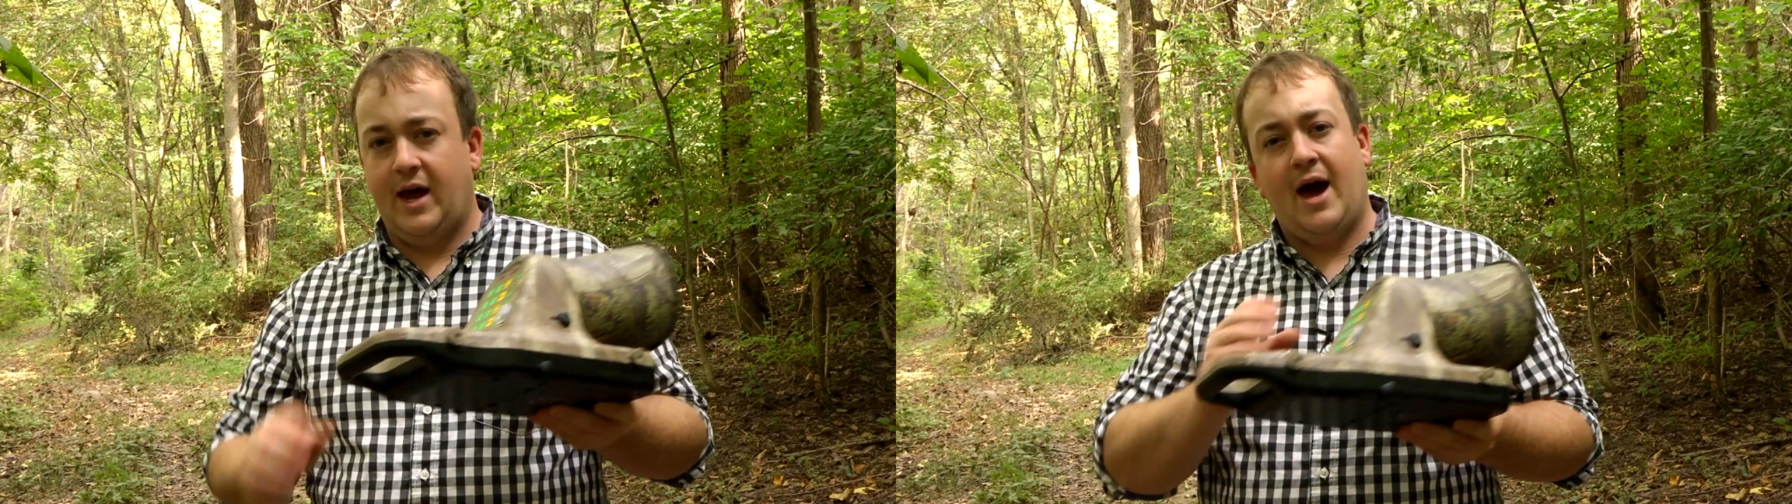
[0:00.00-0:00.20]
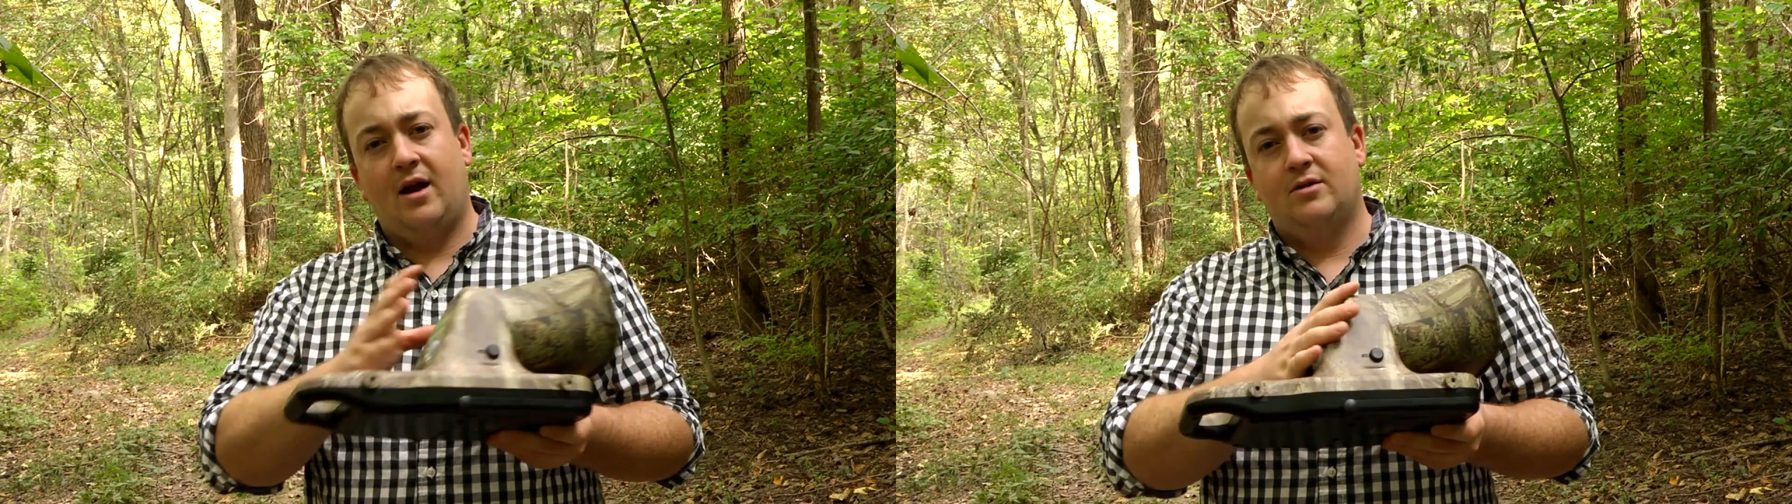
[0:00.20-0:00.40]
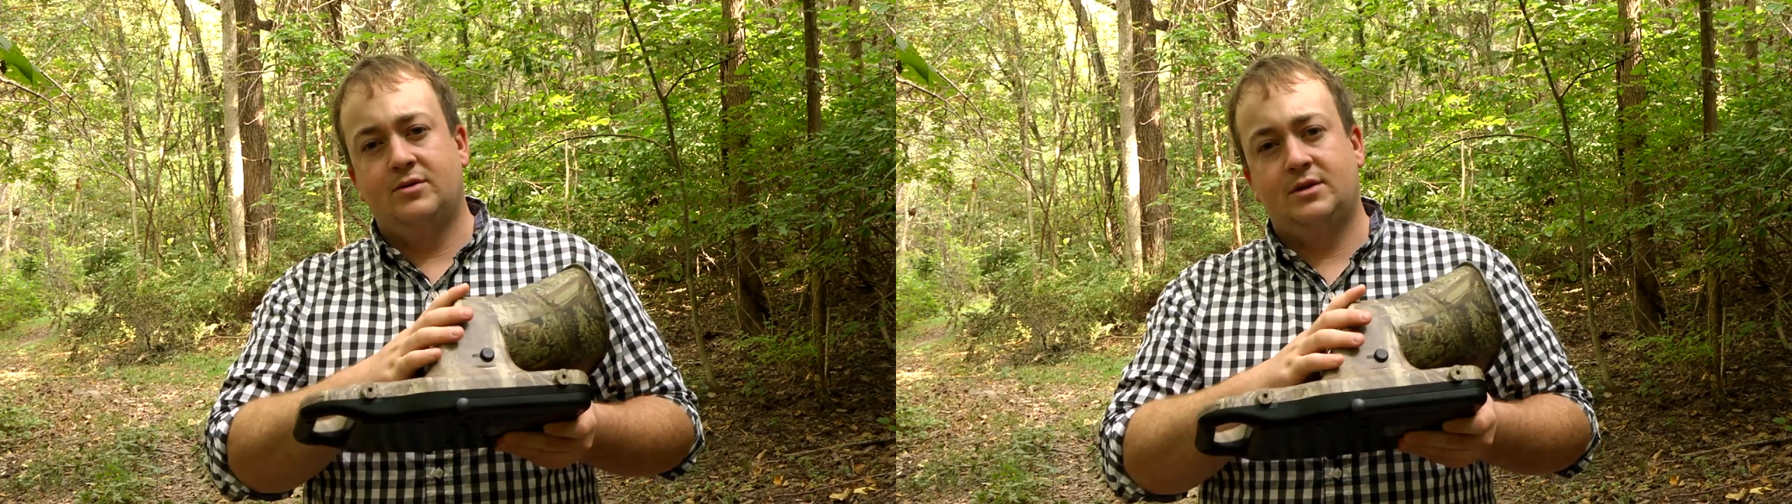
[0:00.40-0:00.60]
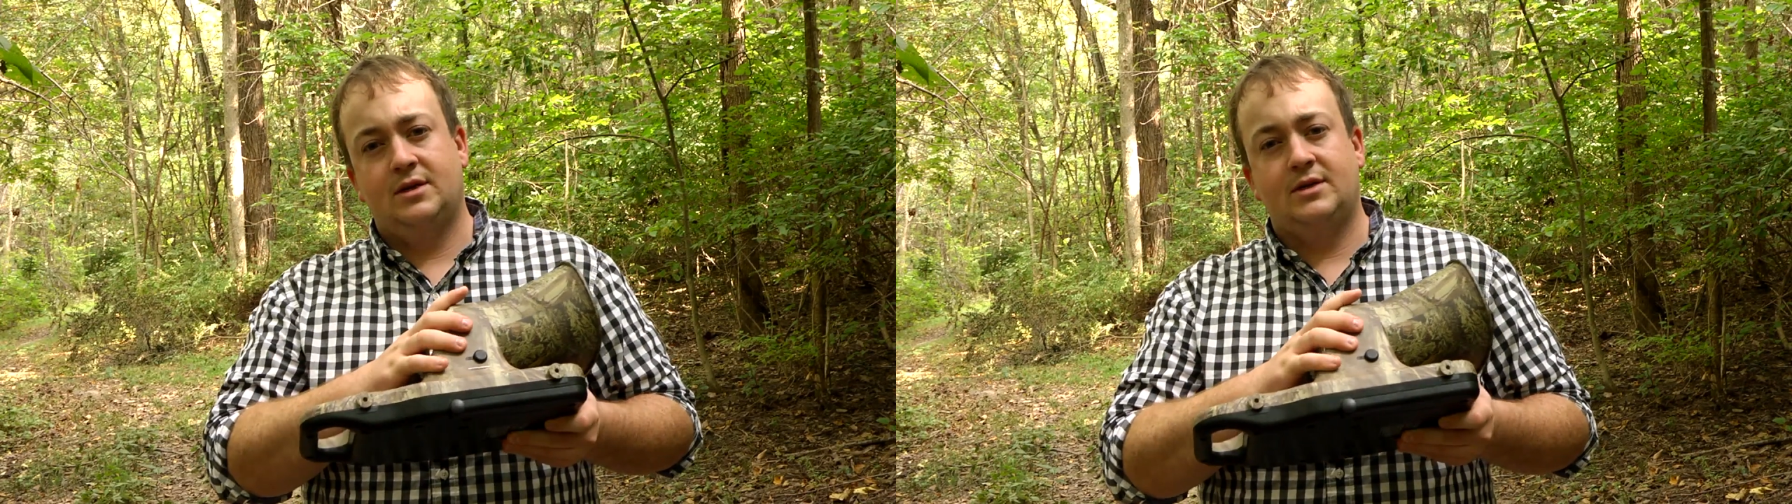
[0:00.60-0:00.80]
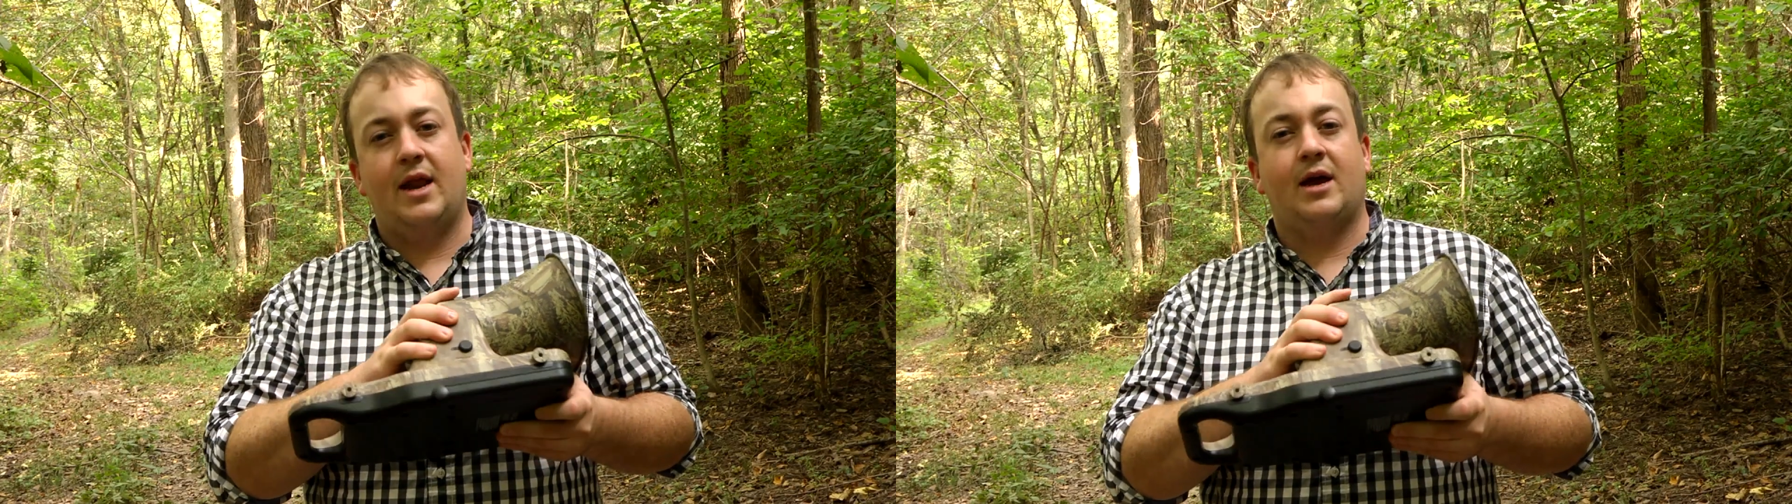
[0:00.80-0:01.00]
Gallows
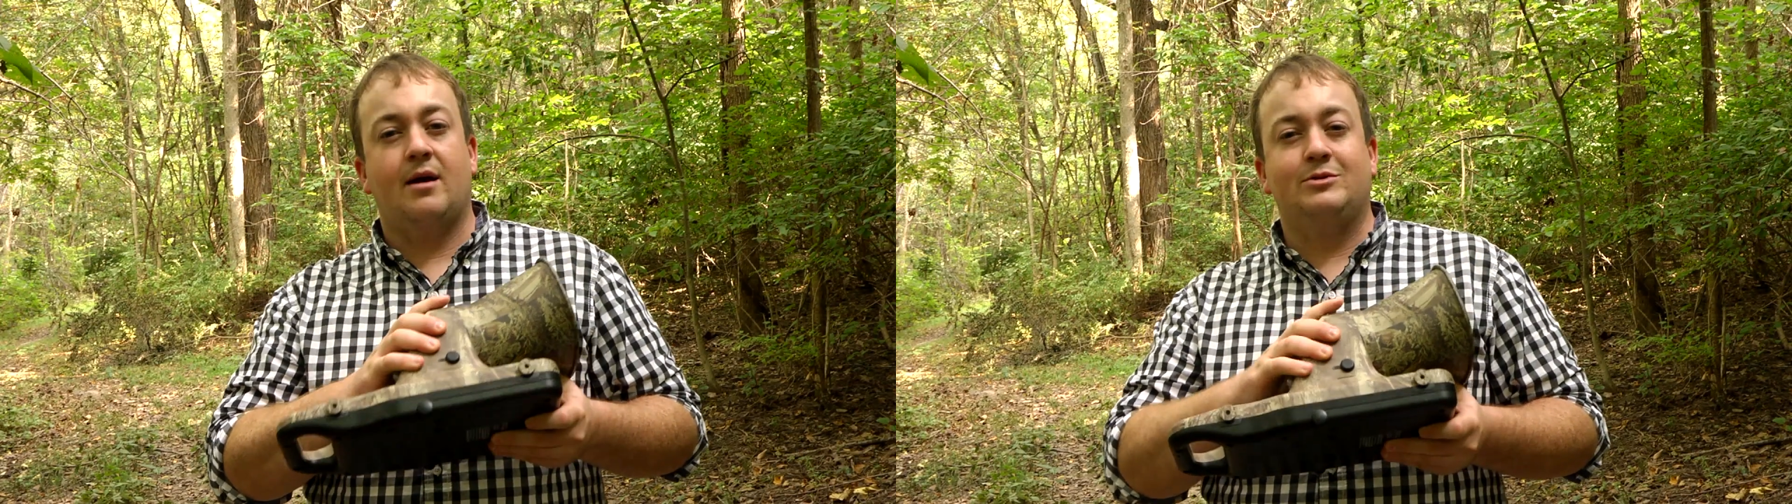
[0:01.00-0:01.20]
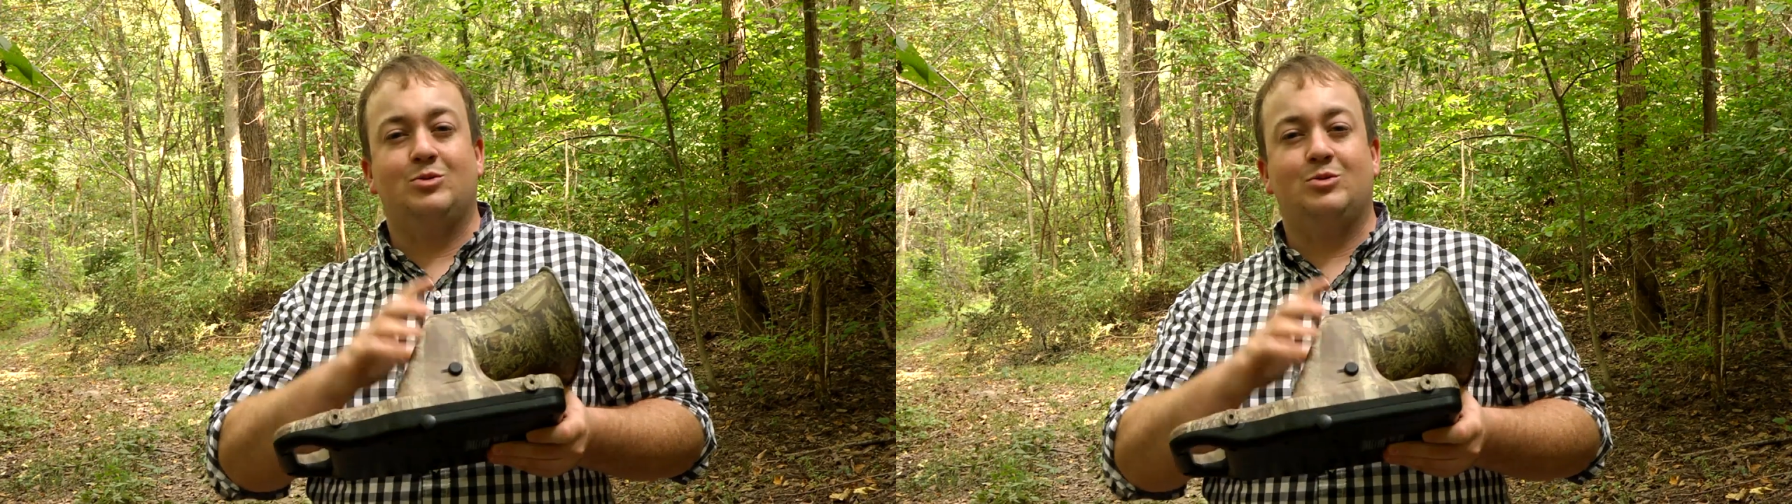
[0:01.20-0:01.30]
is that it comes